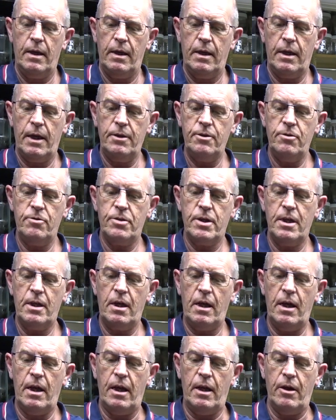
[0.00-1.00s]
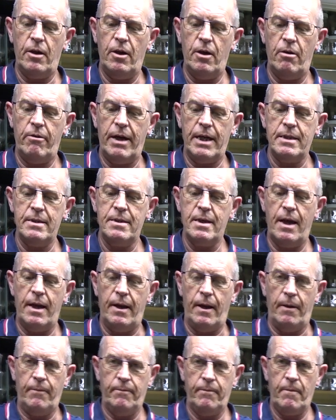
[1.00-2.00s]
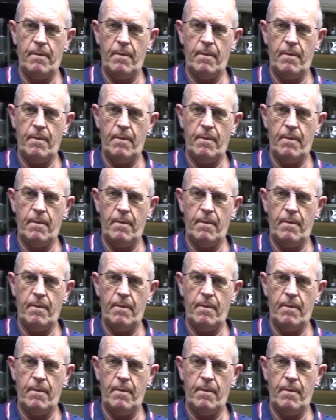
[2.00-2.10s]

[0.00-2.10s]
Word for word: can you see clearly her antenna?